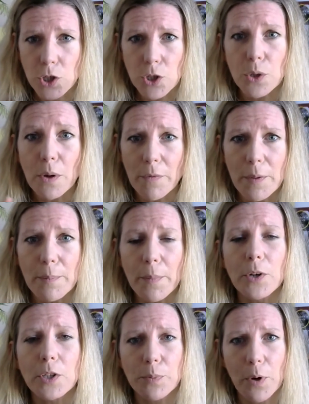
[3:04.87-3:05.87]
two of the
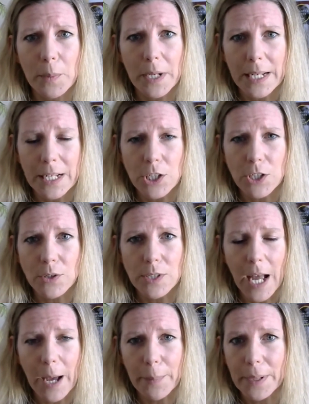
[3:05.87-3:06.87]
most prominent issues
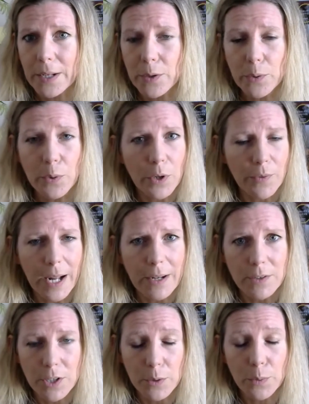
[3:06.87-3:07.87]
happening all
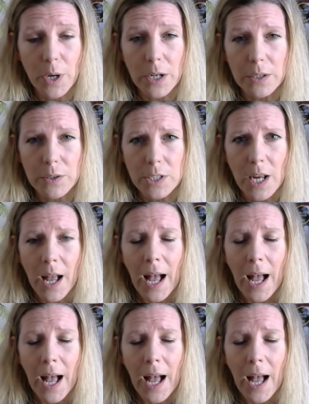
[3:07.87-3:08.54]
around the world.